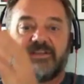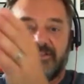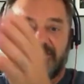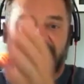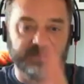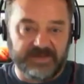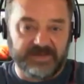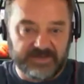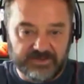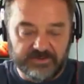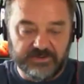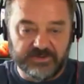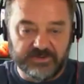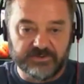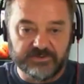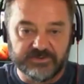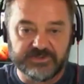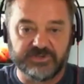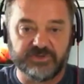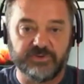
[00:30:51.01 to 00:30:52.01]
Then you
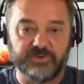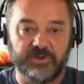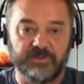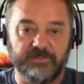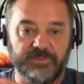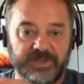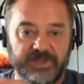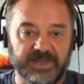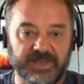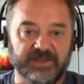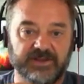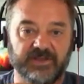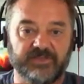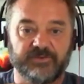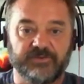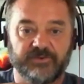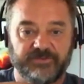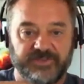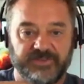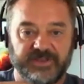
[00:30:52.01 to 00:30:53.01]
use UAB and
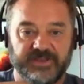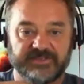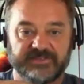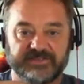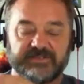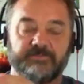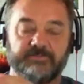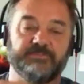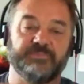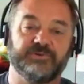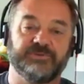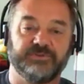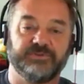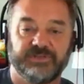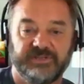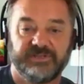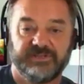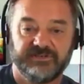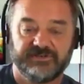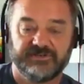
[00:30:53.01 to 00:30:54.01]
other things to build
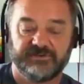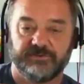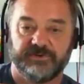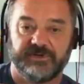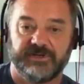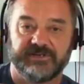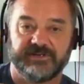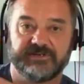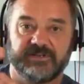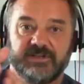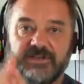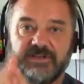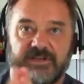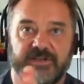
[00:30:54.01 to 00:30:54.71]
into it,